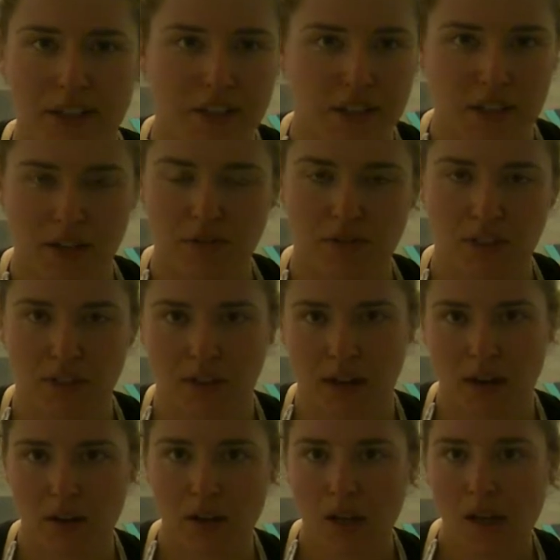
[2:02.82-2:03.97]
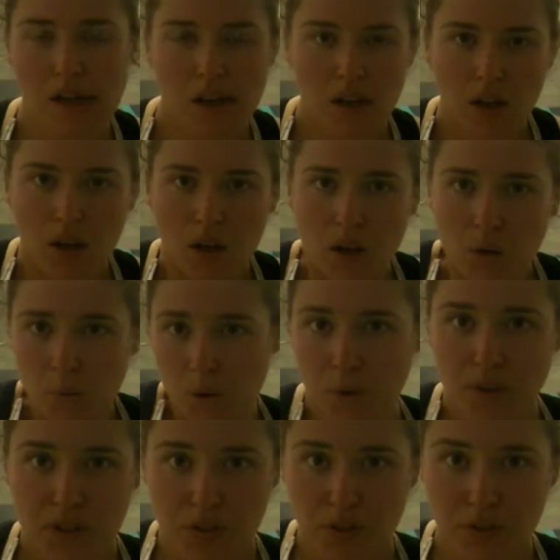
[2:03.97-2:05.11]
I just kind of figured out what
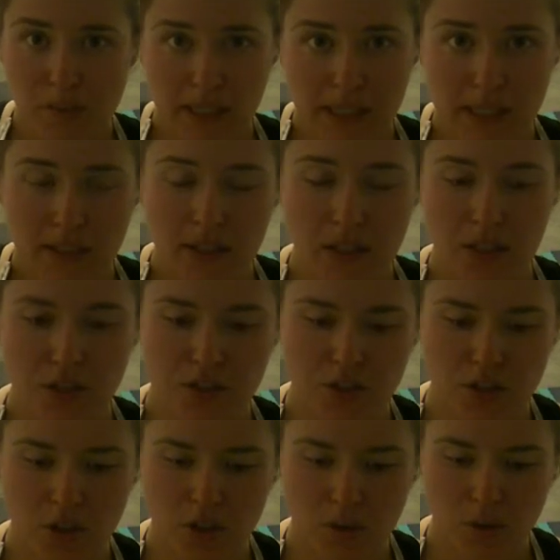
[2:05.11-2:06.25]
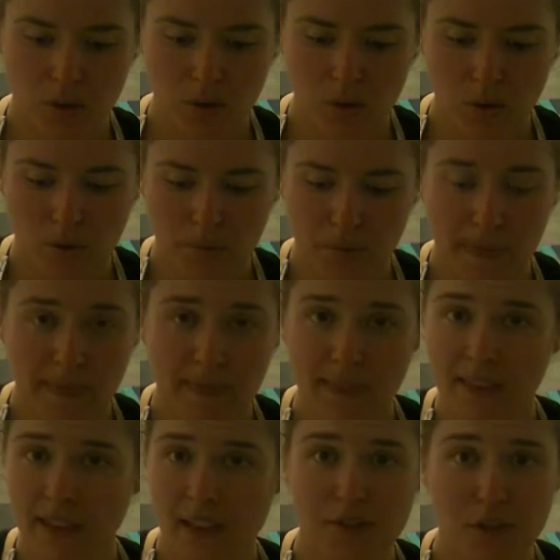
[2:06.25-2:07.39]
works for me. So
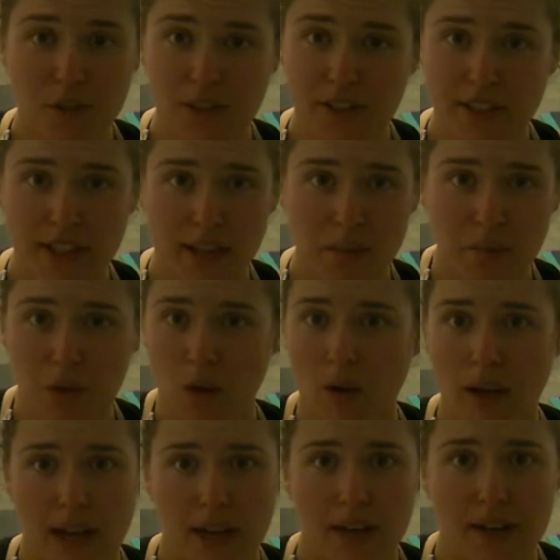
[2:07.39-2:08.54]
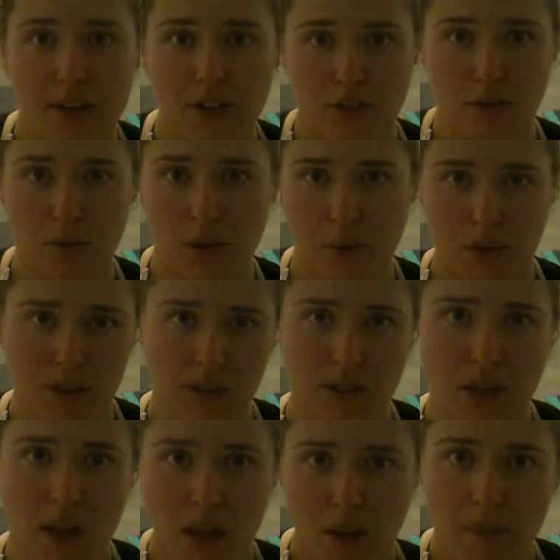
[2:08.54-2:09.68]
if you're the same, go ahead and do what works
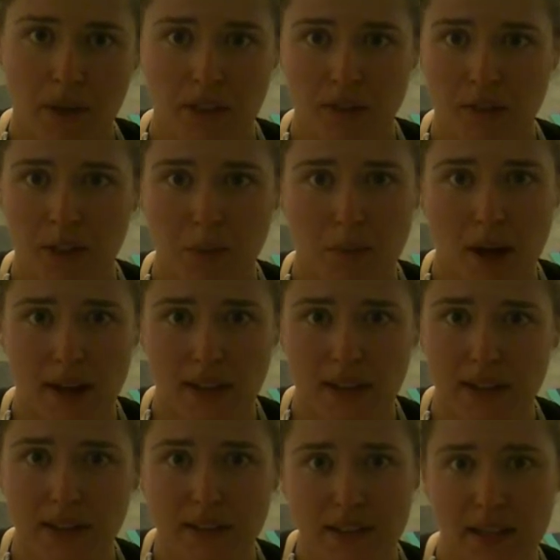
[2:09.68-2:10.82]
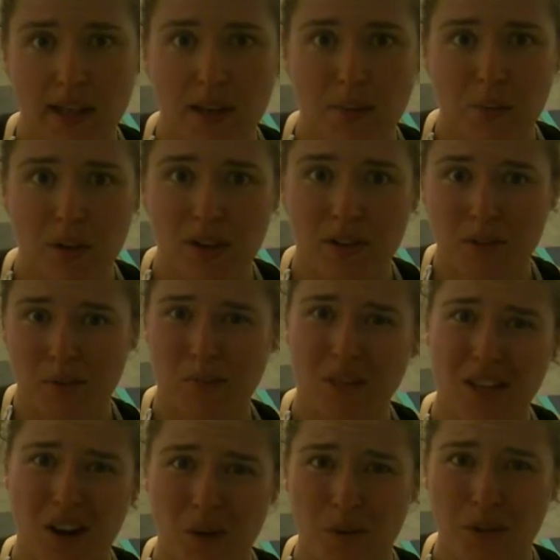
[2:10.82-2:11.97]
best for your body. Same with me
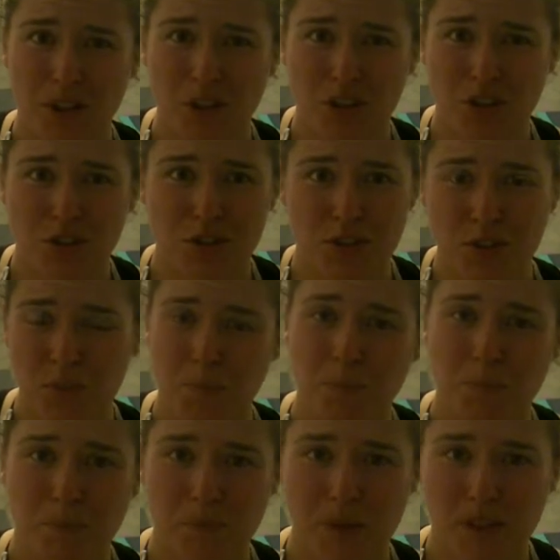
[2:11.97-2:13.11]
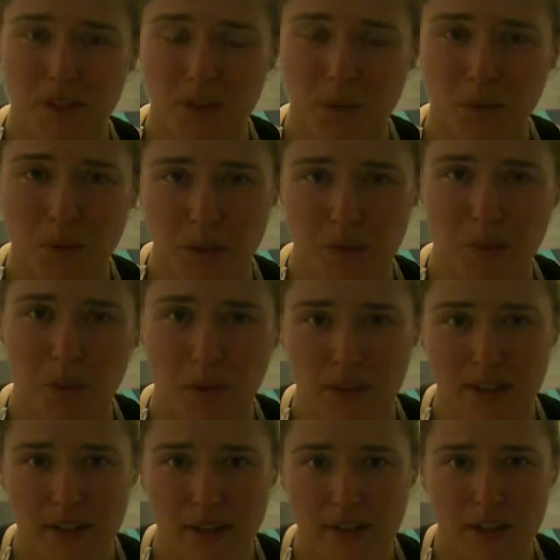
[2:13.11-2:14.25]
not wearing shoes. It's, you know, really
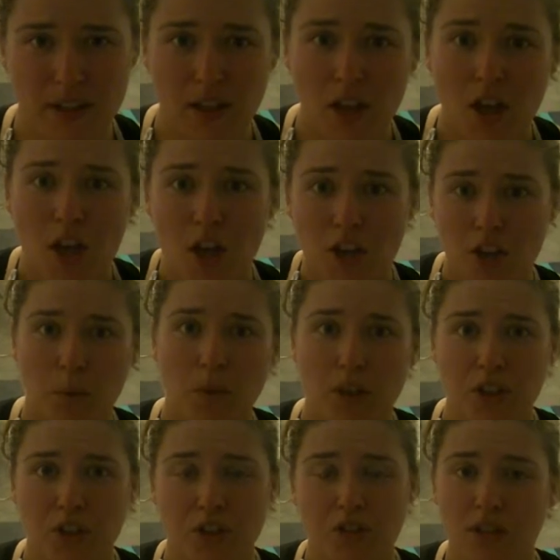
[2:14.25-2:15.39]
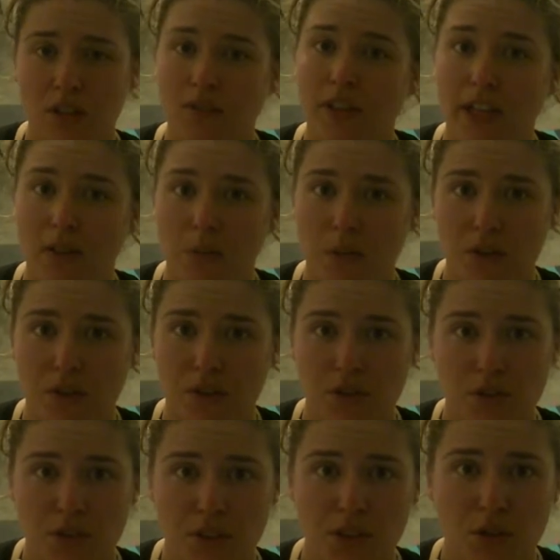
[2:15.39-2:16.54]
important. I think to wear shoes if that's what you're
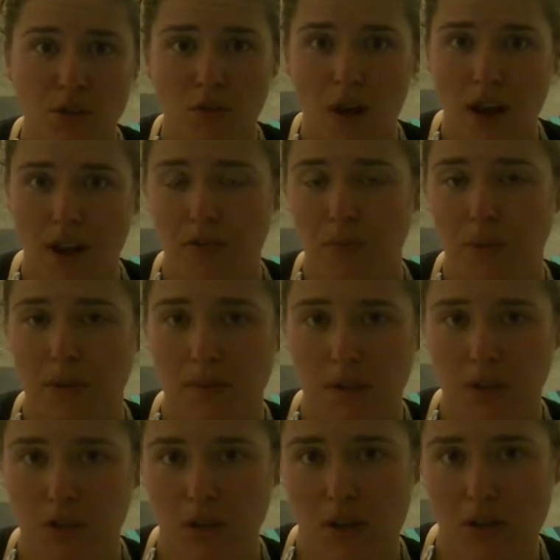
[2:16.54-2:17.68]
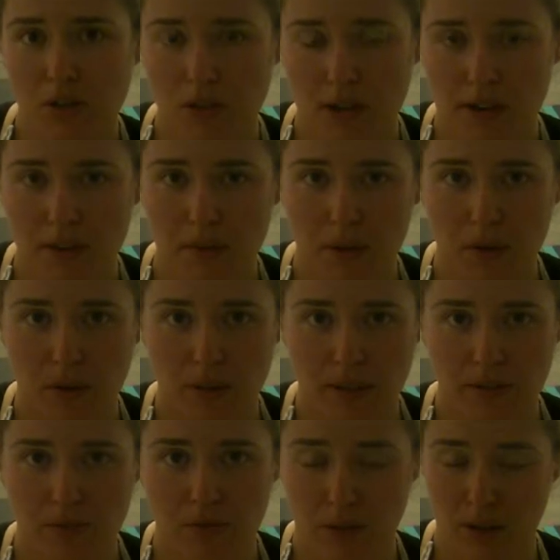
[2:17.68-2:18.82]
used to. I've pretty much cross-trained my whole
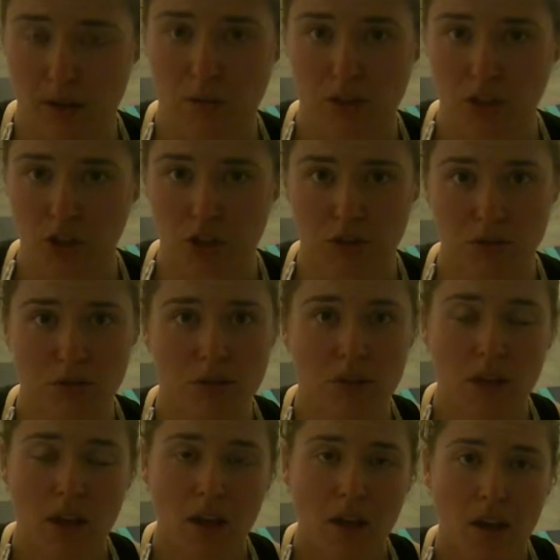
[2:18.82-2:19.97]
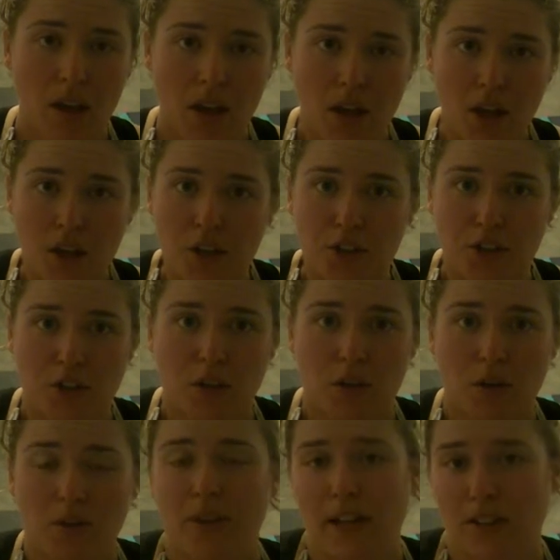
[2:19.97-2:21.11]
life without wearing shoes.
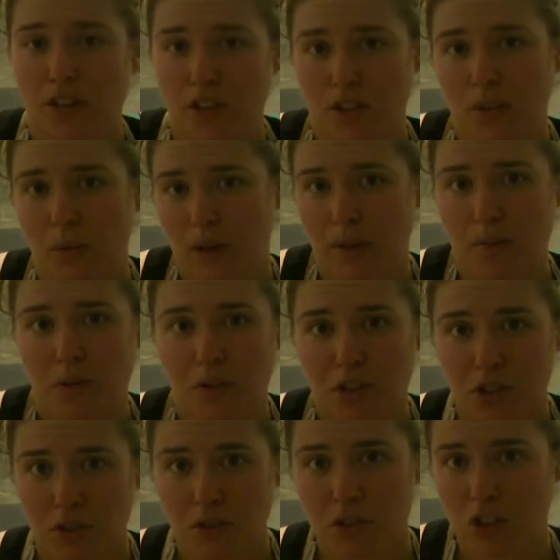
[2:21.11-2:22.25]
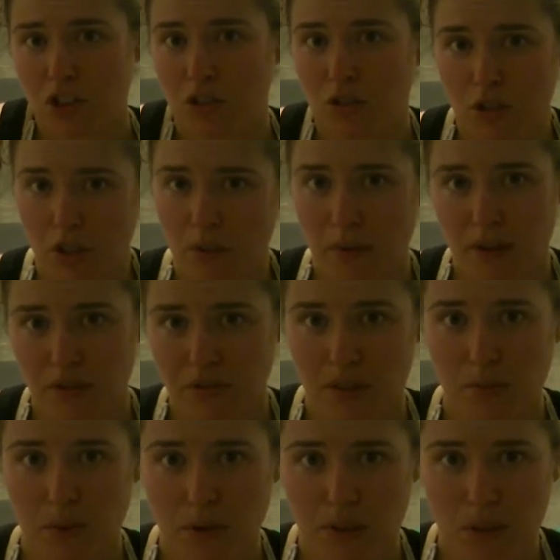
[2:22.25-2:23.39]
So that's just what I'm used to and shoes hurt my
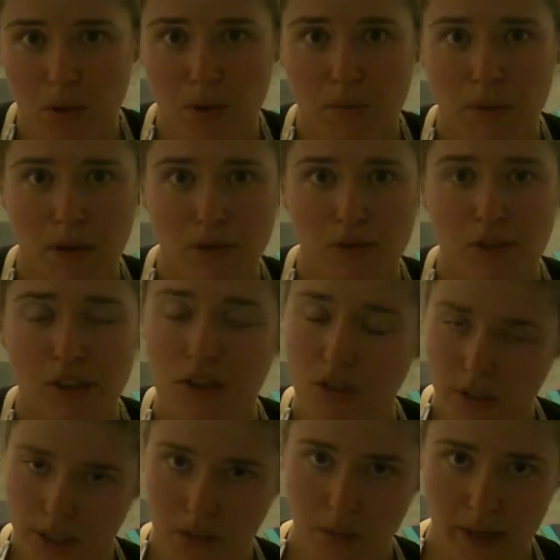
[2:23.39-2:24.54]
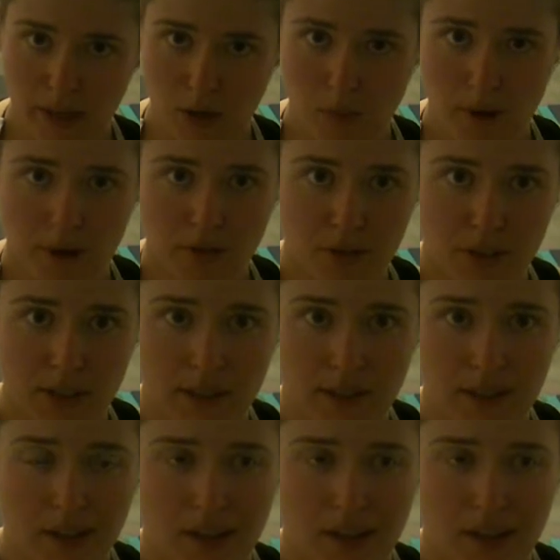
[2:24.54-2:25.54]
feet more than going barefoot. So that's why I go barefoot.